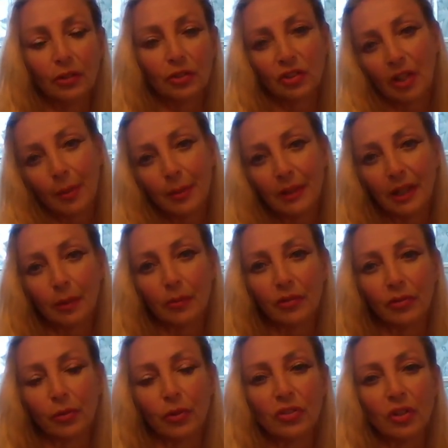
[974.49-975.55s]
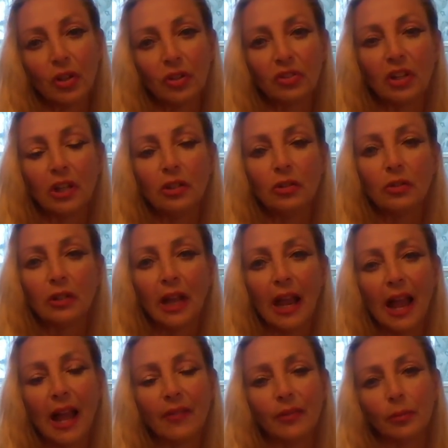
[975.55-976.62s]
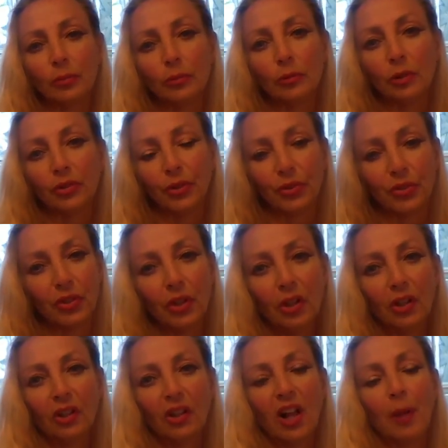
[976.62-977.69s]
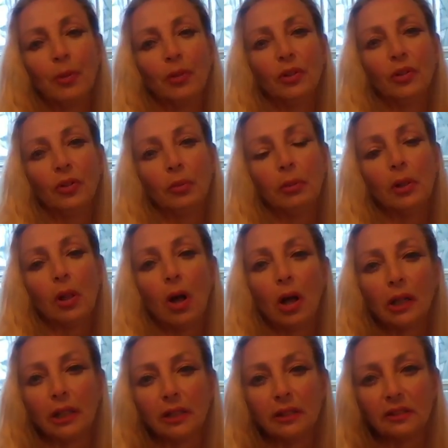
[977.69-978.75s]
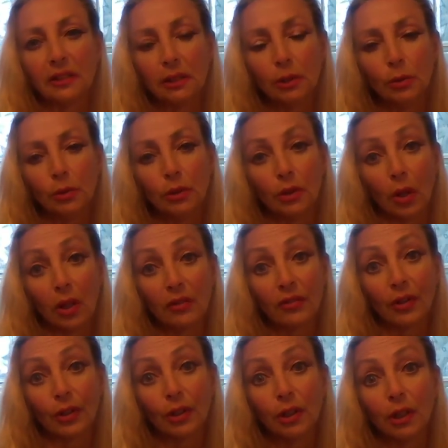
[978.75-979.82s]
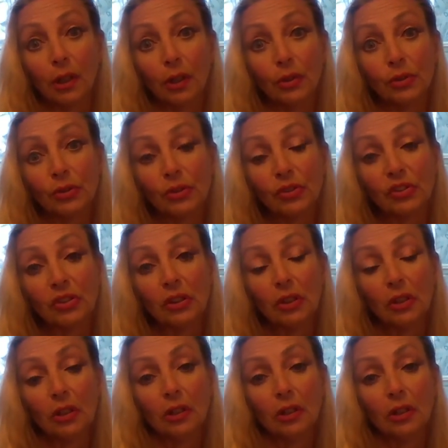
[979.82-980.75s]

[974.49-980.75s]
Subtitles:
just come and get them before the sales date and you can have them. Well, those couple little belongings included all of our clothes,